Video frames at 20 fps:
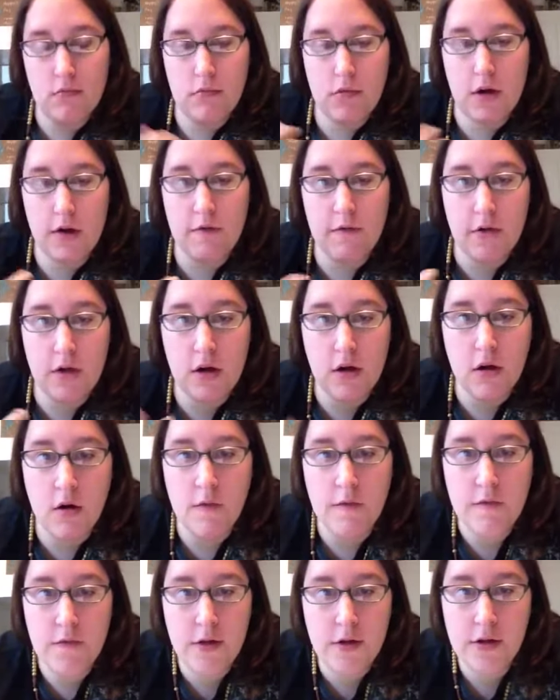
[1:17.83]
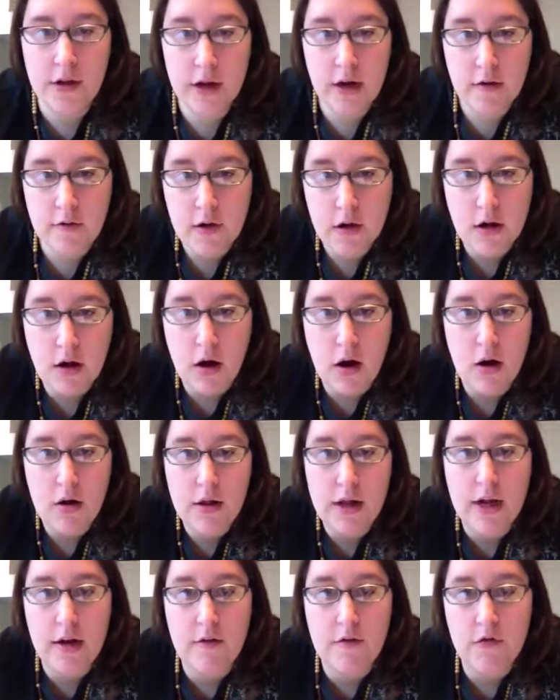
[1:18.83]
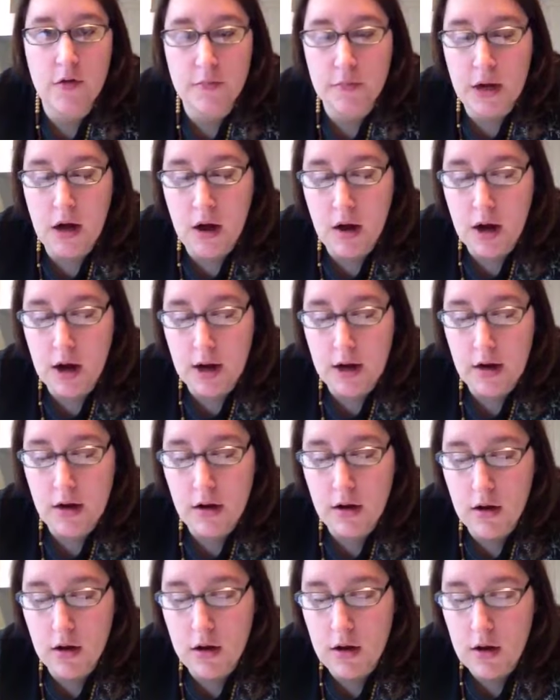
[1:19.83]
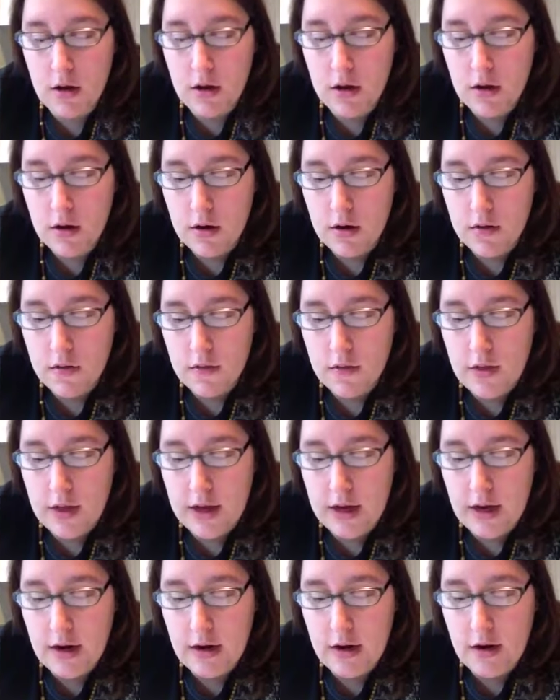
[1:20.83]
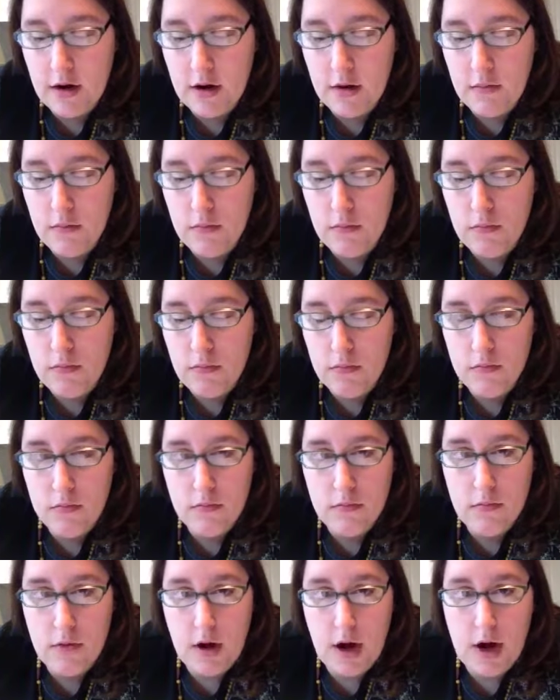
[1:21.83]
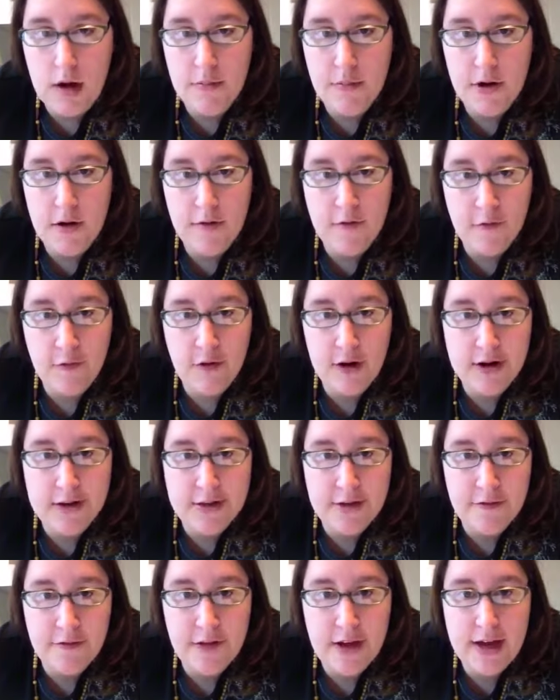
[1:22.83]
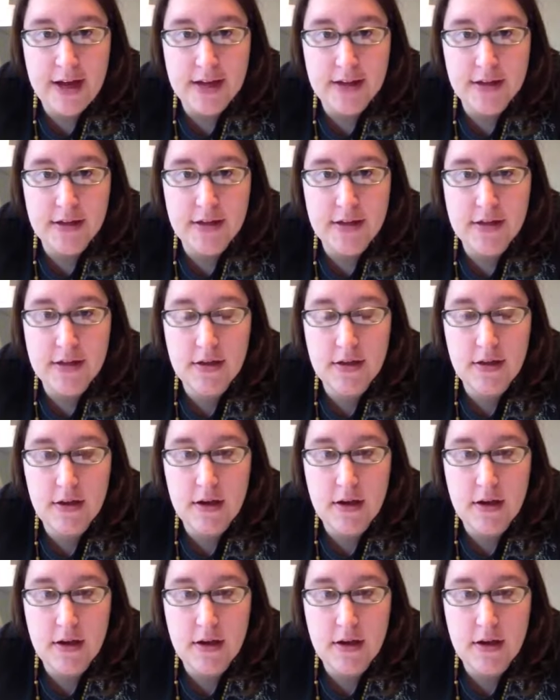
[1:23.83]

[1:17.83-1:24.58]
a feeling of a calling from God that um, I've been afraid to face.